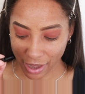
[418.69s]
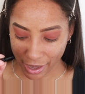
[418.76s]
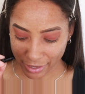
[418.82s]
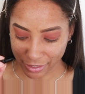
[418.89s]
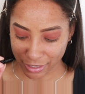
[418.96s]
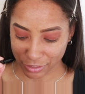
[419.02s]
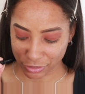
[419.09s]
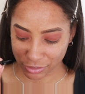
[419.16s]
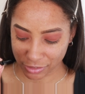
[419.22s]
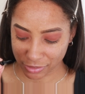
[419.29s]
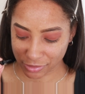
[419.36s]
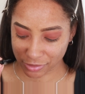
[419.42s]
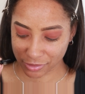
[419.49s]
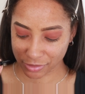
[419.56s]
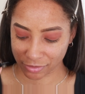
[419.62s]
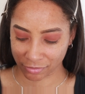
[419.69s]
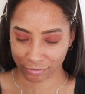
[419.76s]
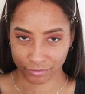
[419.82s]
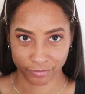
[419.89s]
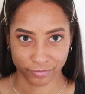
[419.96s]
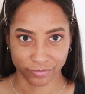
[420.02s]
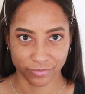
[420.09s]
eyelashes.
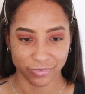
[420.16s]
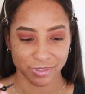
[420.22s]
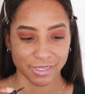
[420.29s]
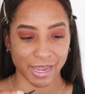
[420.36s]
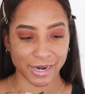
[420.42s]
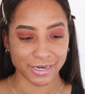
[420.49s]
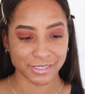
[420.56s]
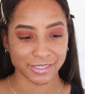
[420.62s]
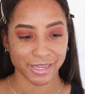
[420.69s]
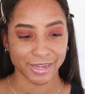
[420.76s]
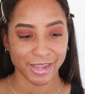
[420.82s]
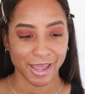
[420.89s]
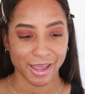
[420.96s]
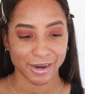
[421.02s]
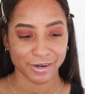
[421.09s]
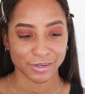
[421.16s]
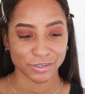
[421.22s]
That is like out of